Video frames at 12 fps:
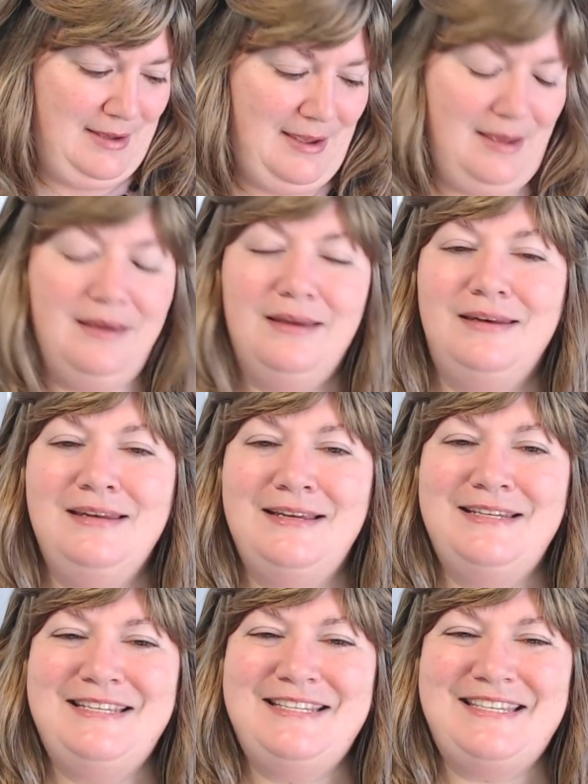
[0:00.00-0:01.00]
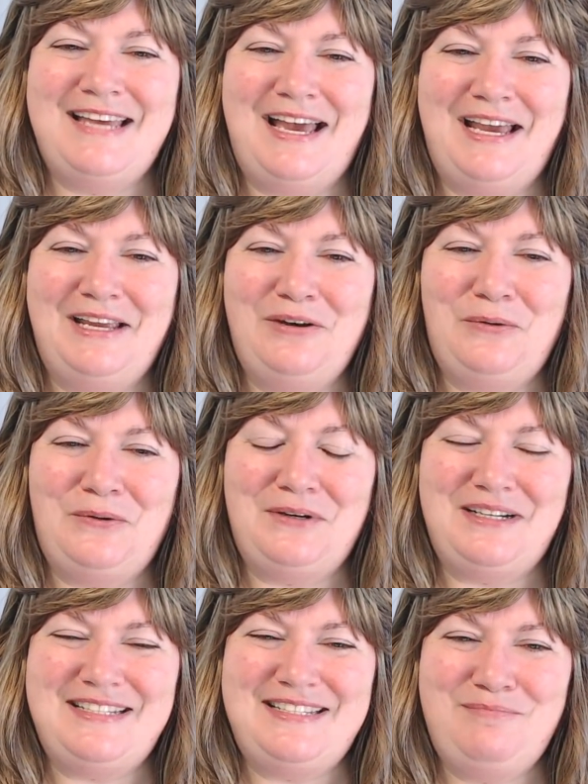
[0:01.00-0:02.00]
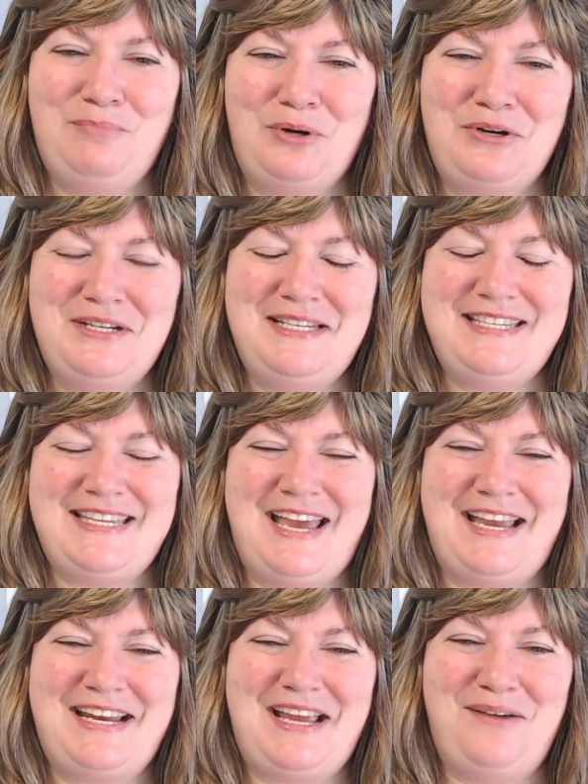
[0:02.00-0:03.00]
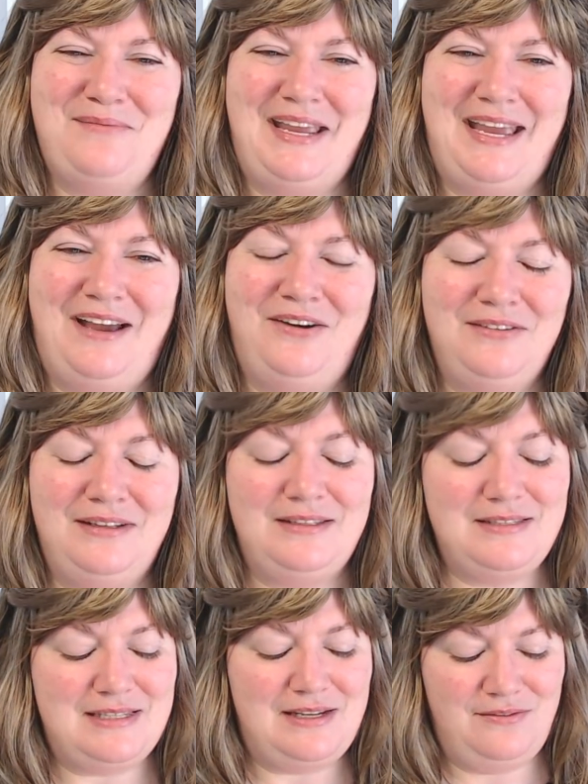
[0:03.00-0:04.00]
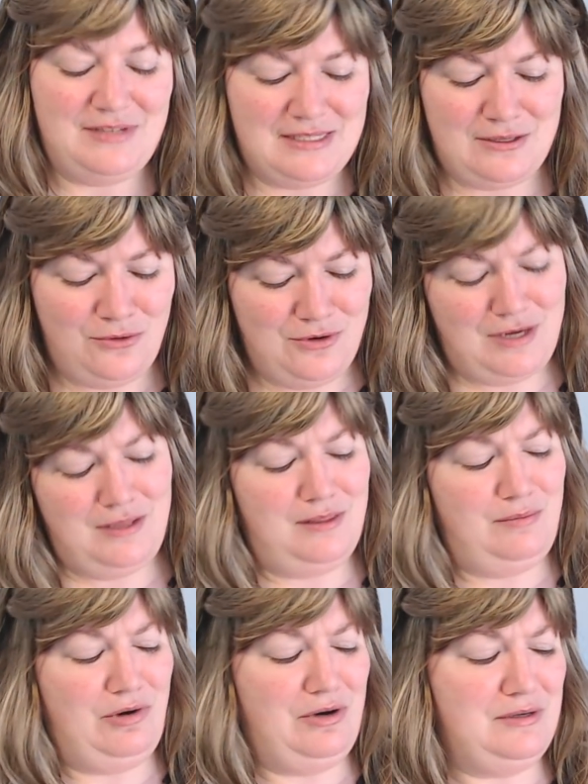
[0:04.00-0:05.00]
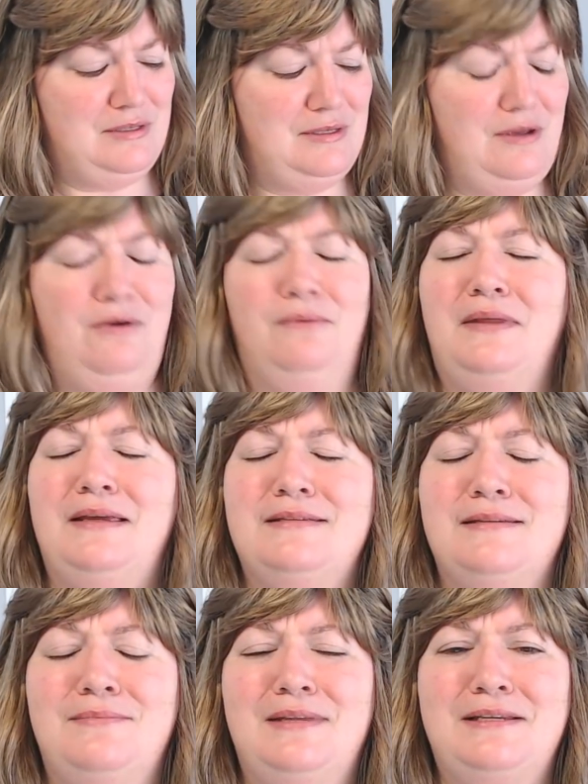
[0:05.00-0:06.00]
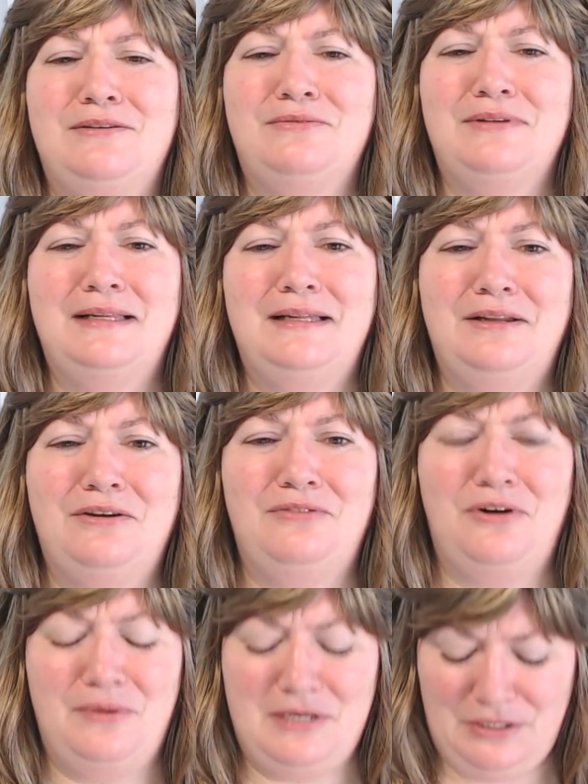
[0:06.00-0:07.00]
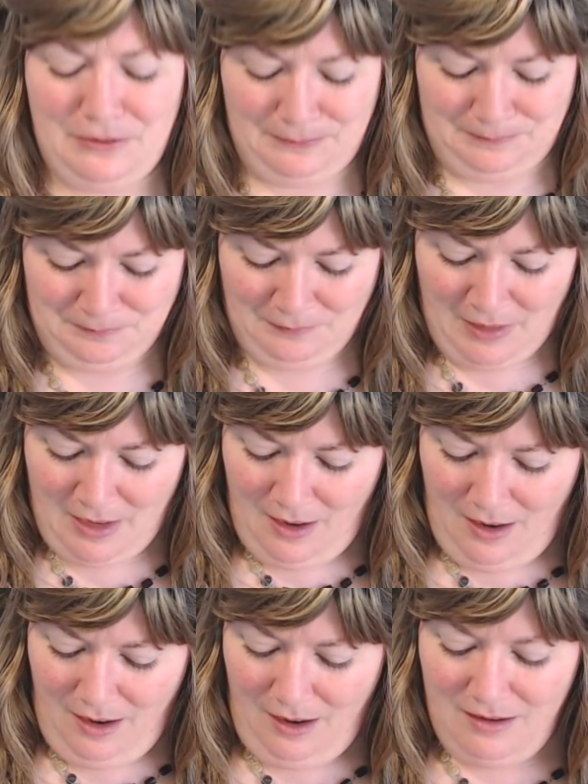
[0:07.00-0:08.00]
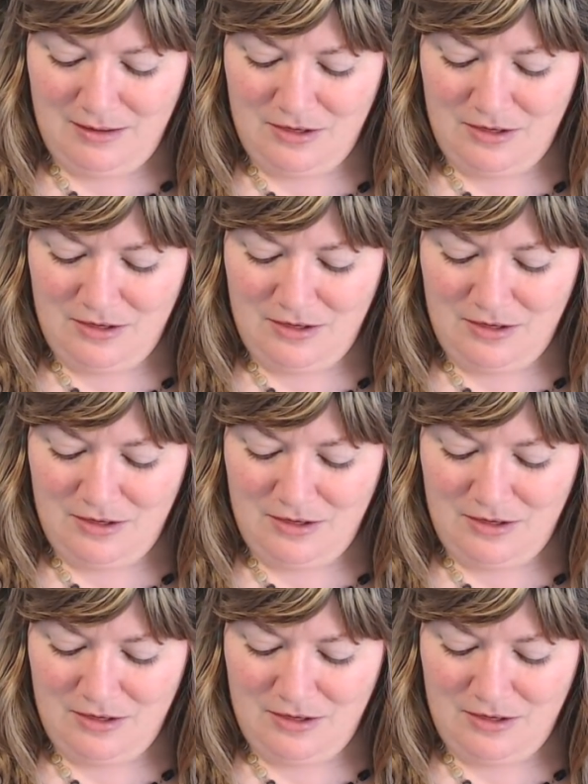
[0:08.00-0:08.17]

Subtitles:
Edna design or bird design coming out, and Steph is so good at the birds, so that's something to really look forward to. All